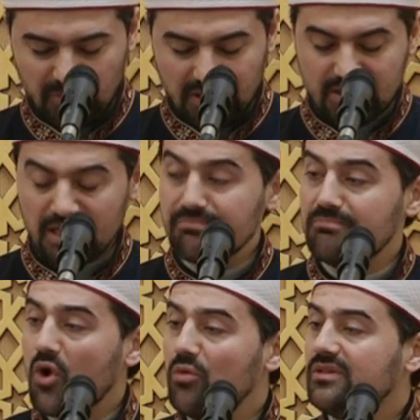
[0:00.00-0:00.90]
is a
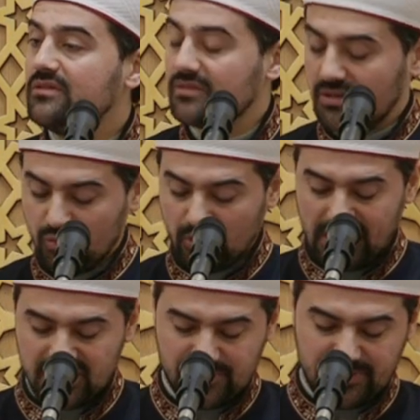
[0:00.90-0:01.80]
moment to
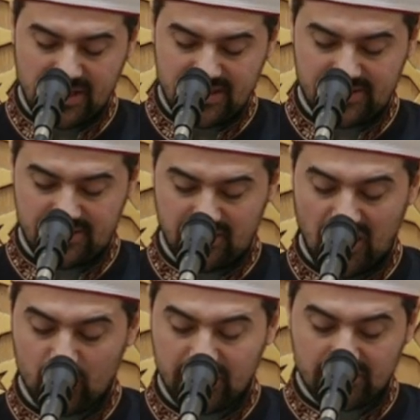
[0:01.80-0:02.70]
express
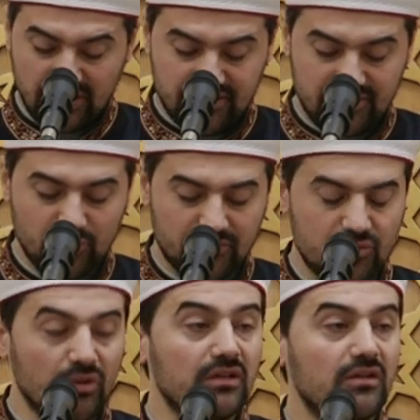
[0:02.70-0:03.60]
our gratitude
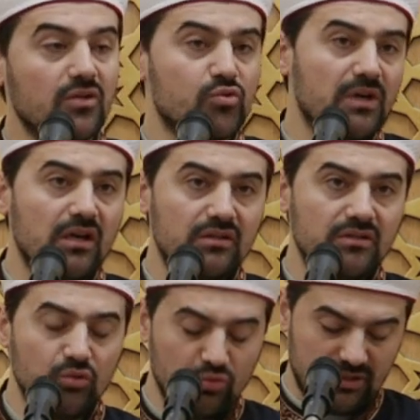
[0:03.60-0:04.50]
to Allah
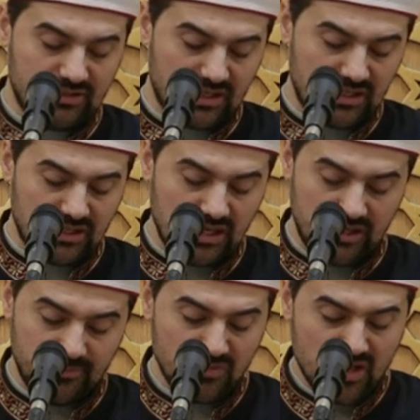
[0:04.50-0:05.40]
subhanahu wa
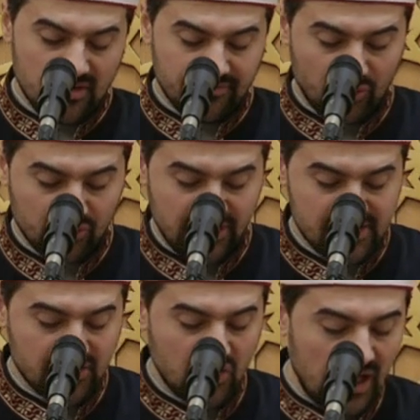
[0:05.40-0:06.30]
ta'ala for
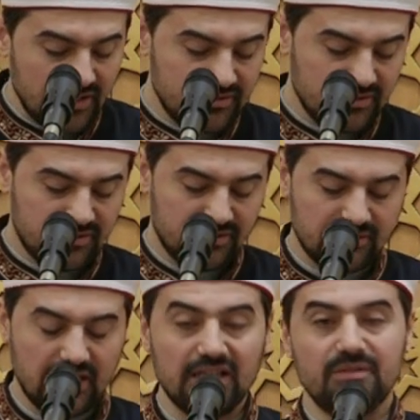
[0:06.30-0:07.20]
His
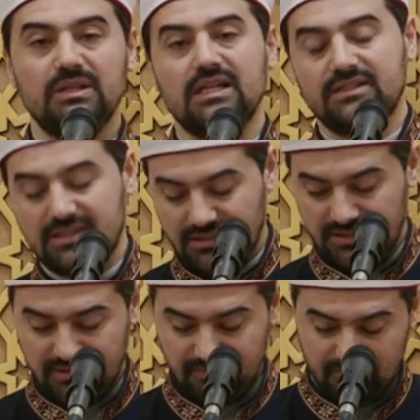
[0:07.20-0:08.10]
guidance and
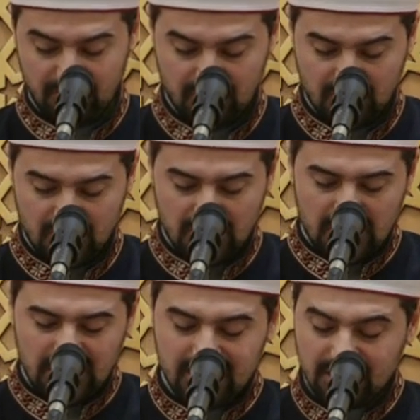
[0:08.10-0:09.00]
blessings.
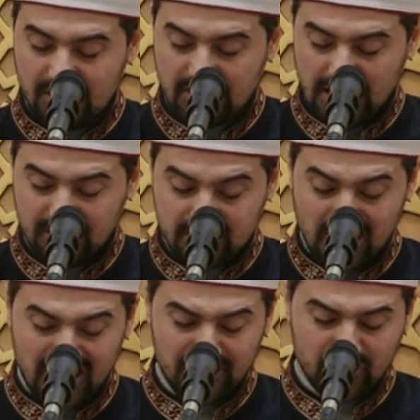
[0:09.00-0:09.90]
It is a
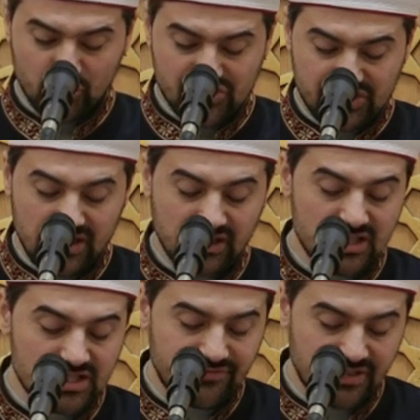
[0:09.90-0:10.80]
time to seek
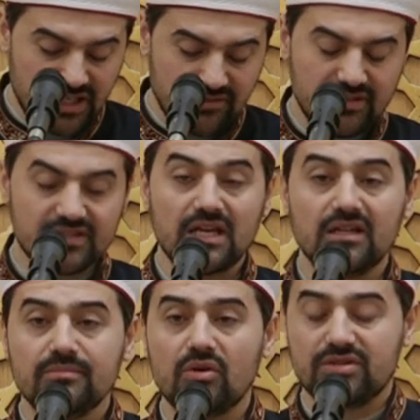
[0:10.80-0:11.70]
His forgiveness
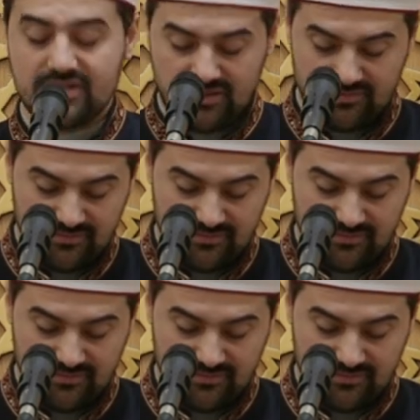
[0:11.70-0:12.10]
and mercy.